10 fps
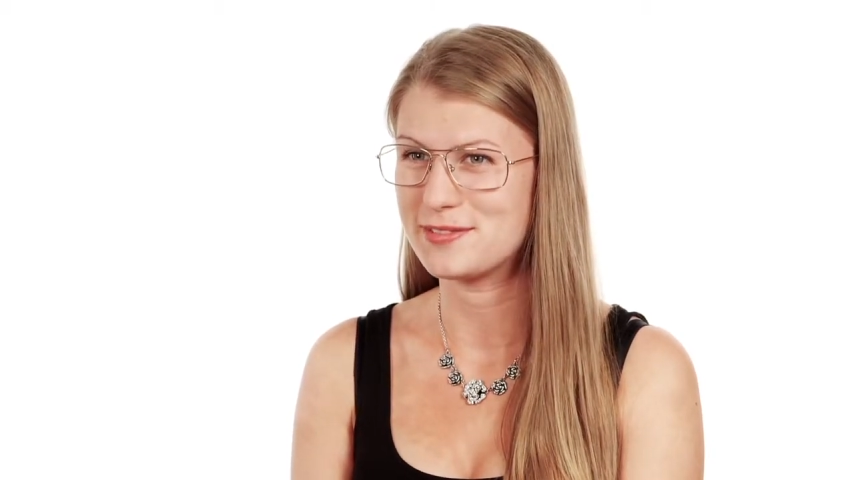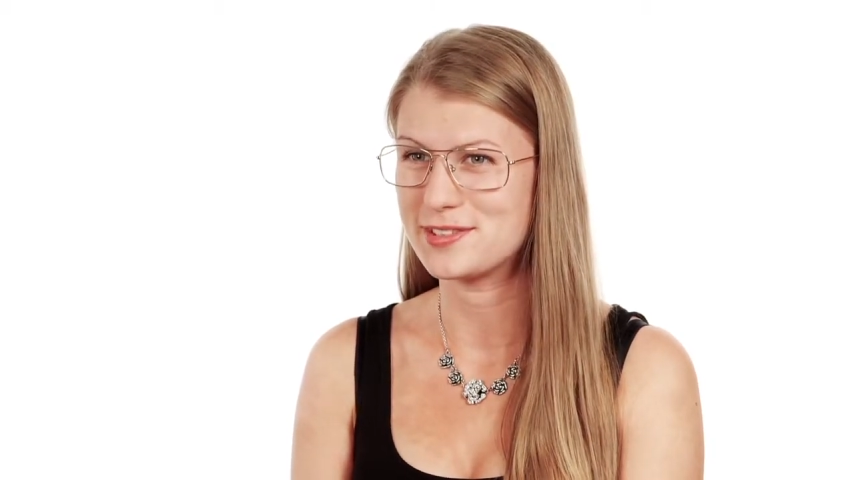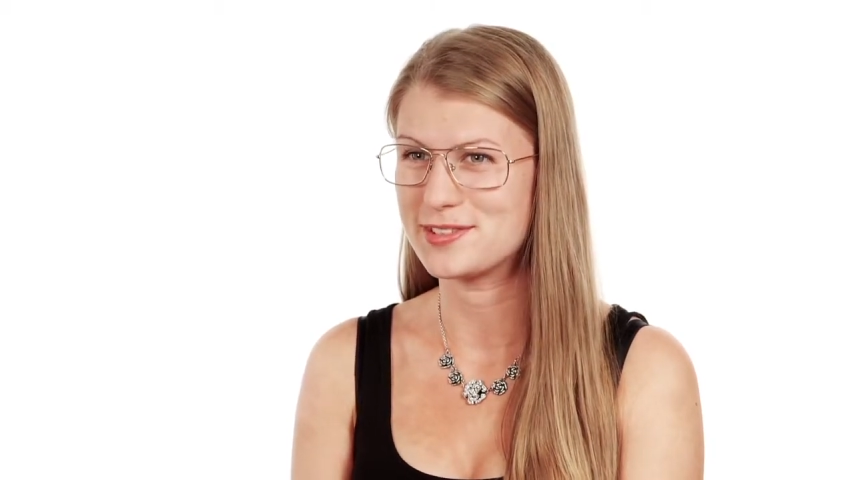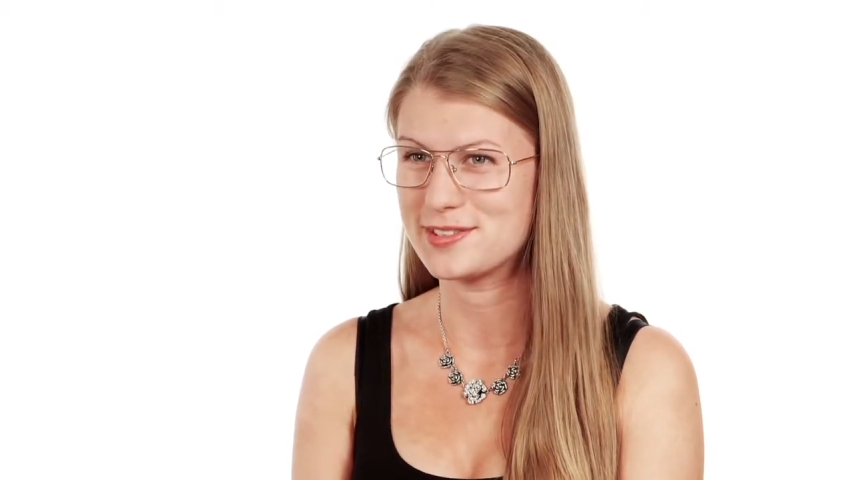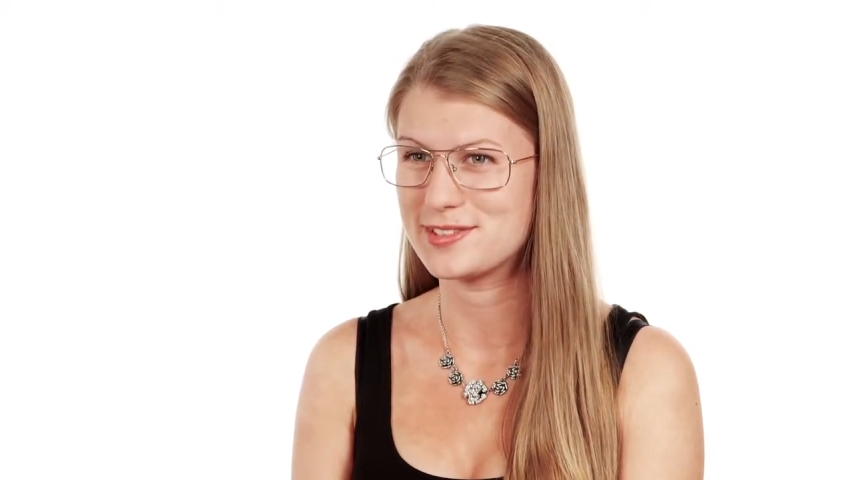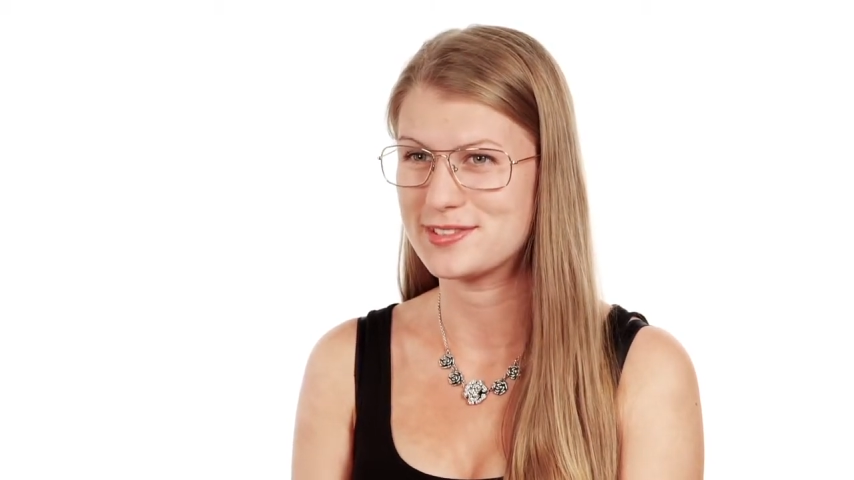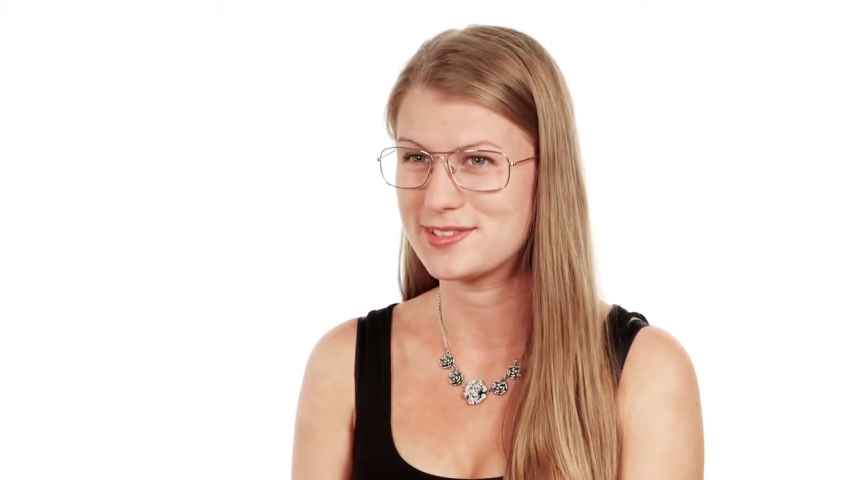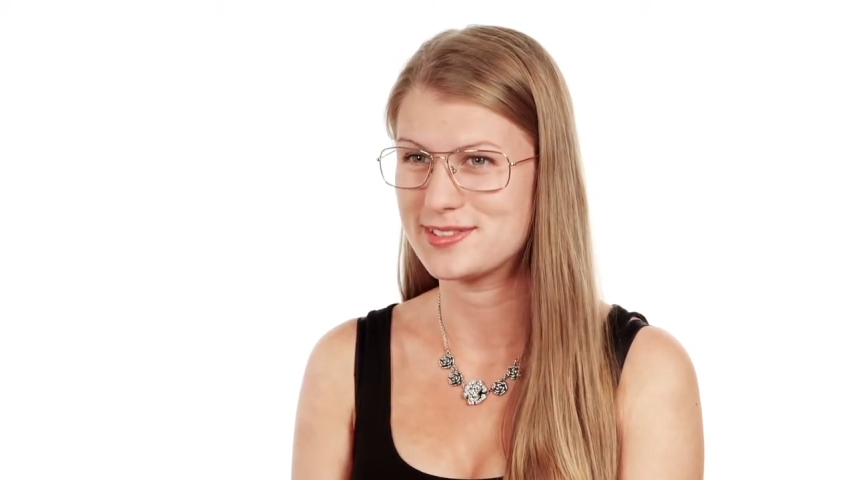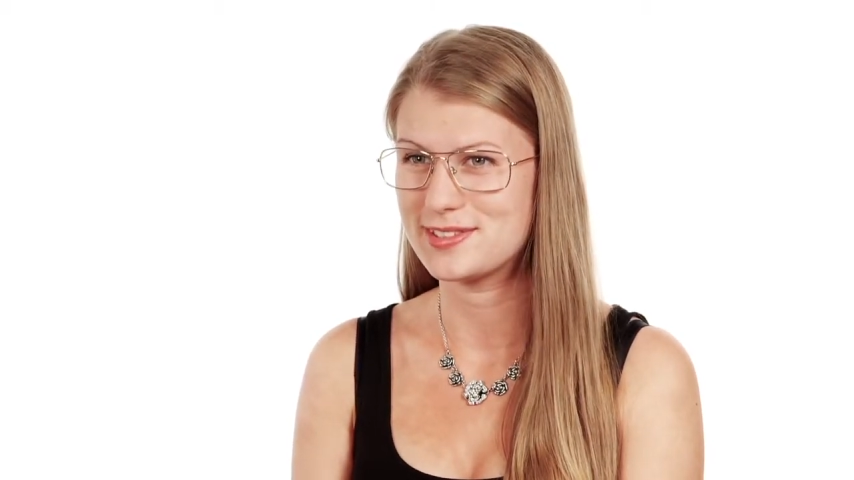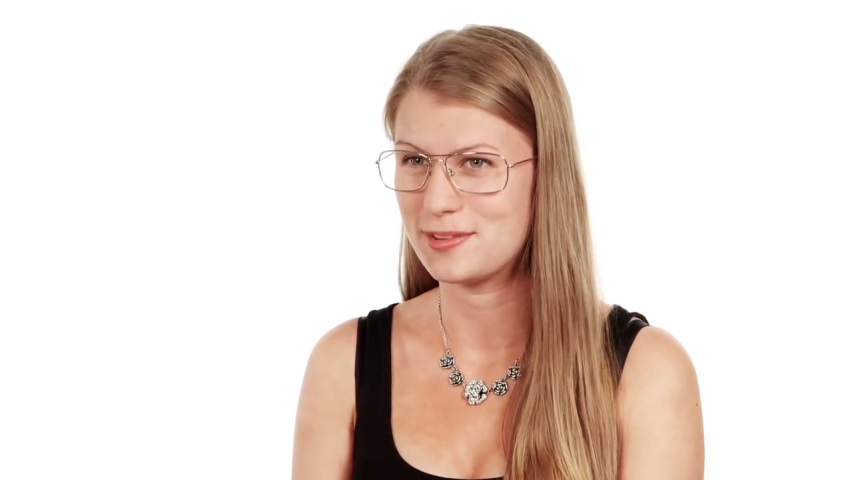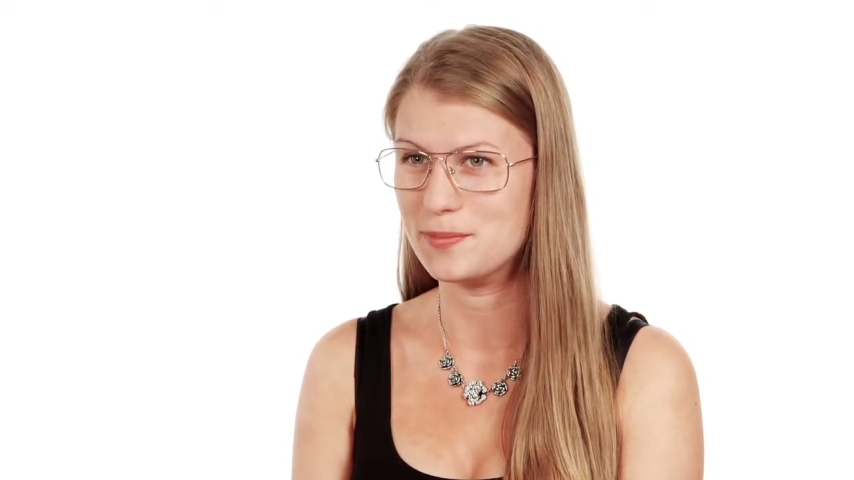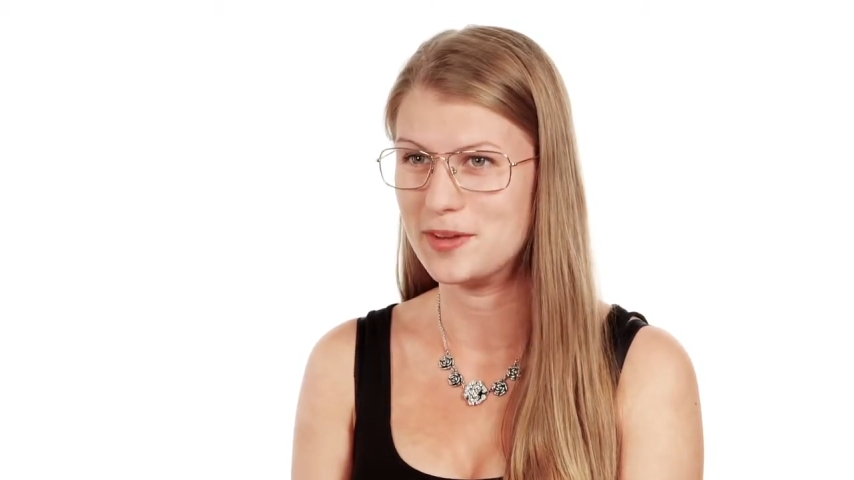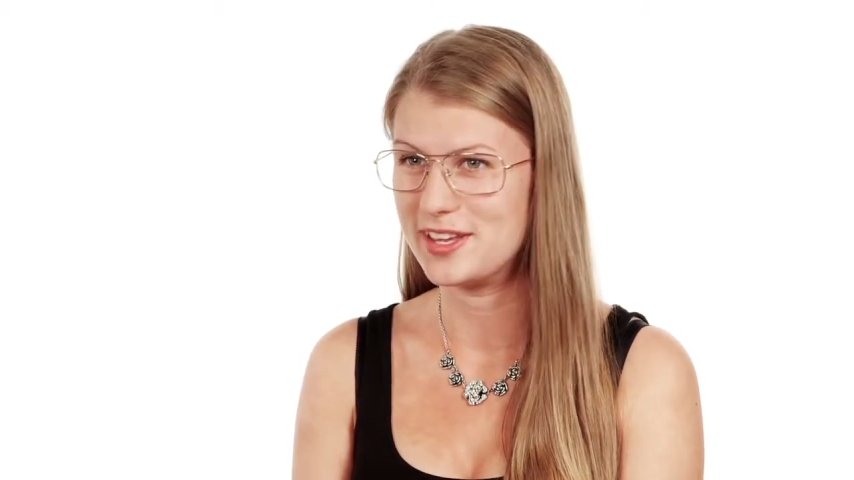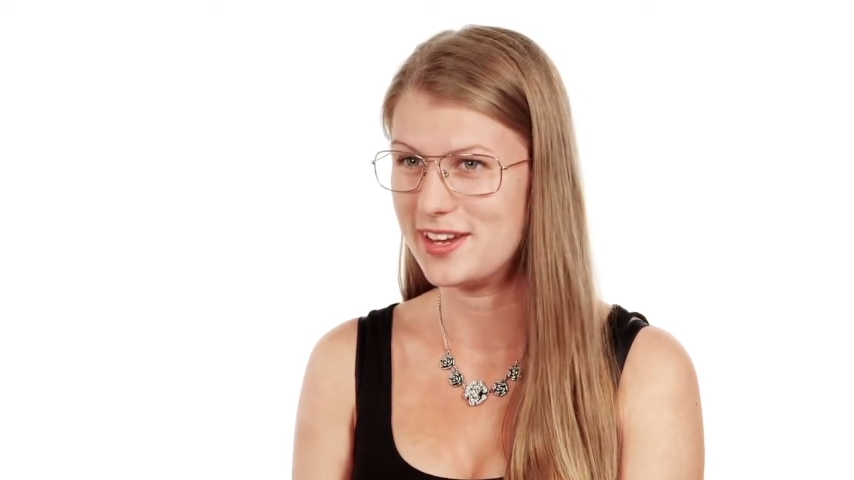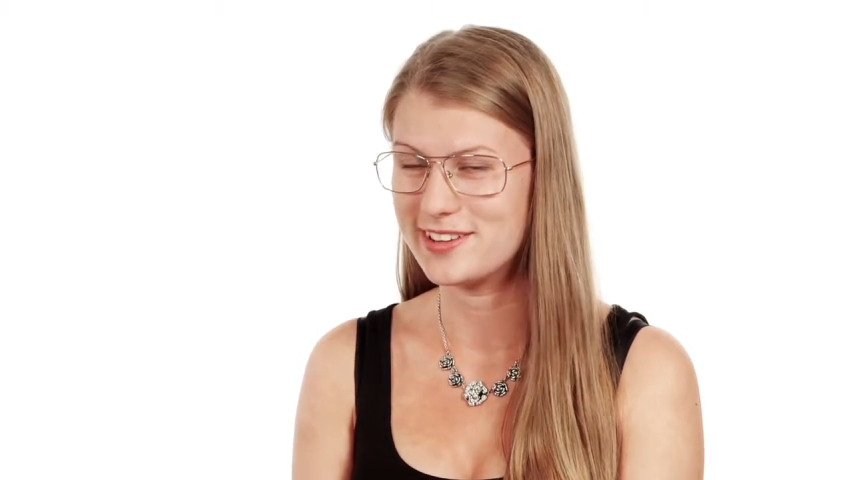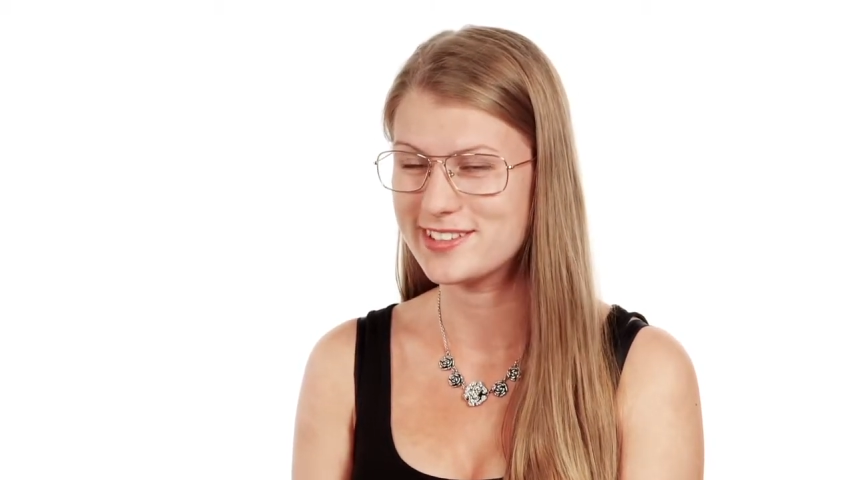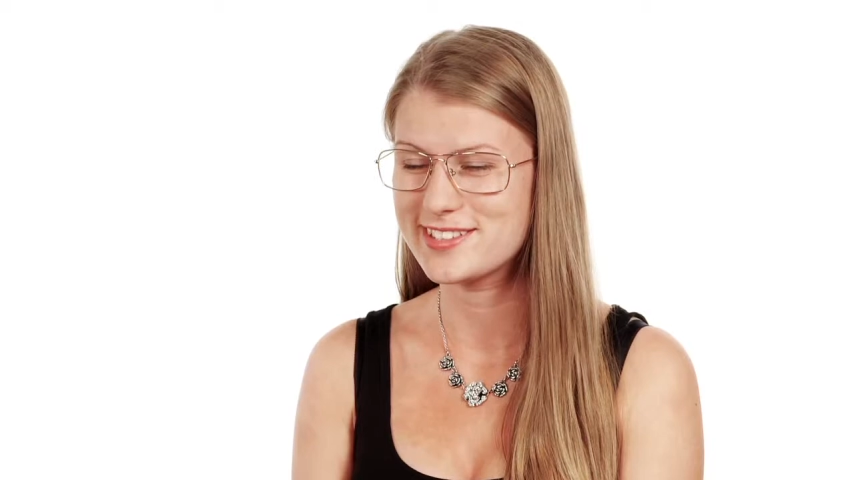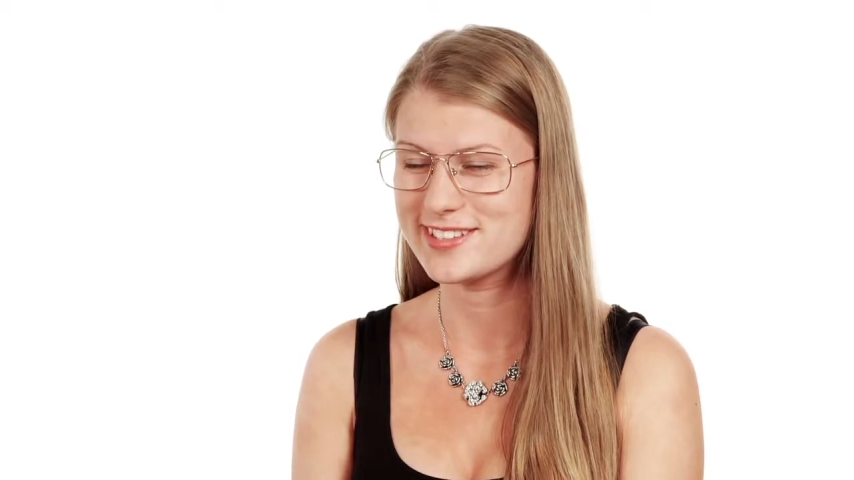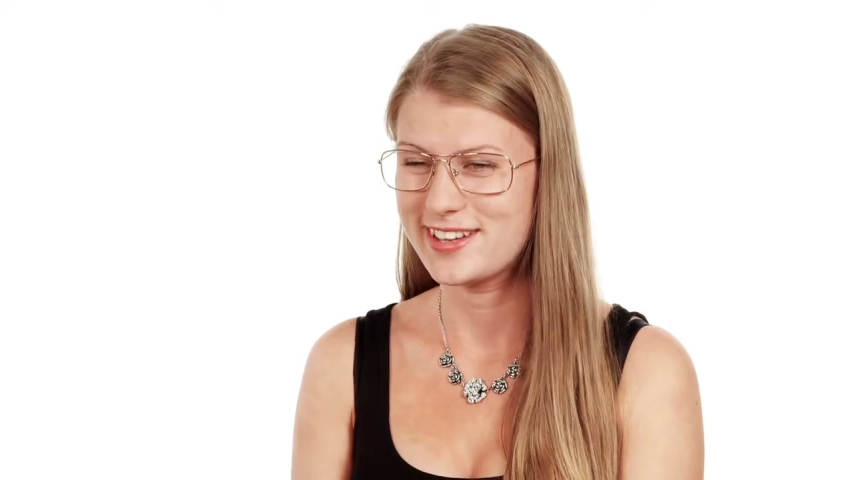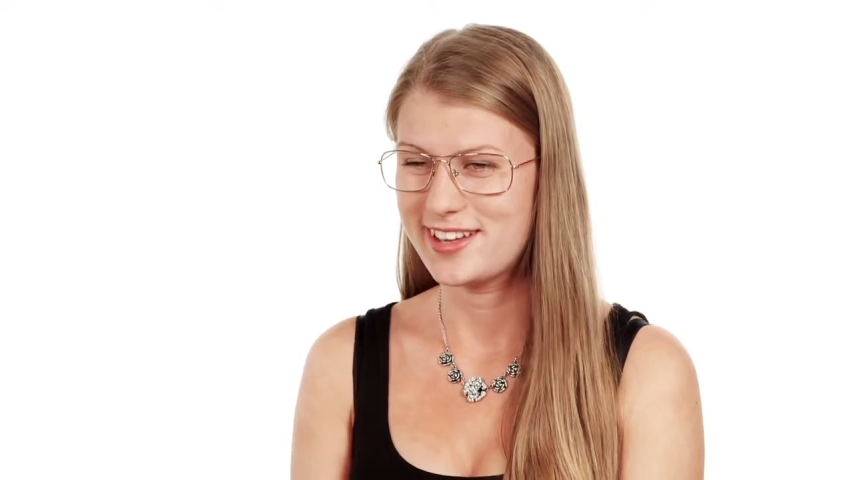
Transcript: for so many years.